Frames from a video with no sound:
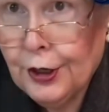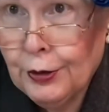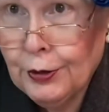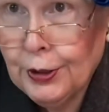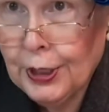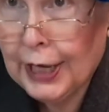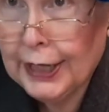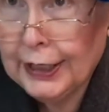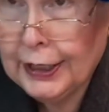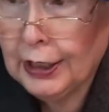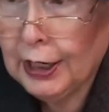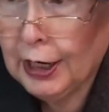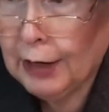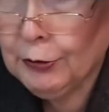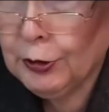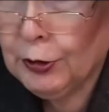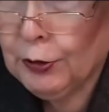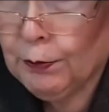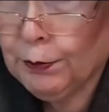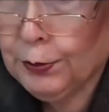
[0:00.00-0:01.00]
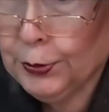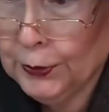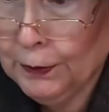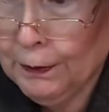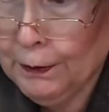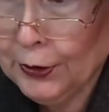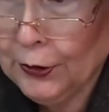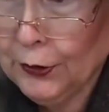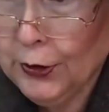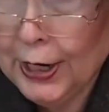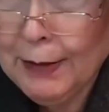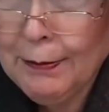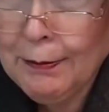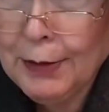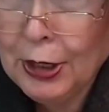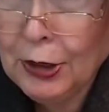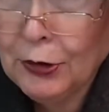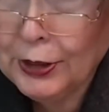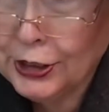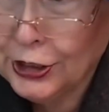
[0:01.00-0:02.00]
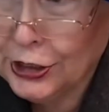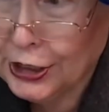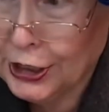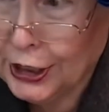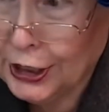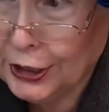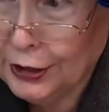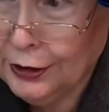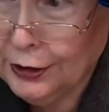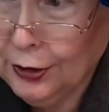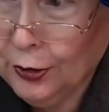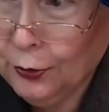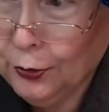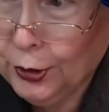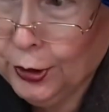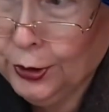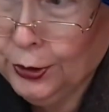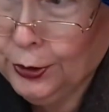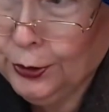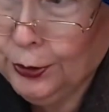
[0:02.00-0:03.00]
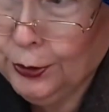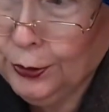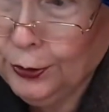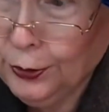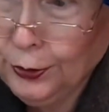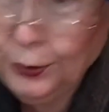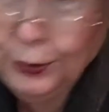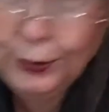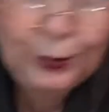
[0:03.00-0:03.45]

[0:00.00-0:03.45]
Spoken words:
Okay, I'm going to put my cranberries in. Woo!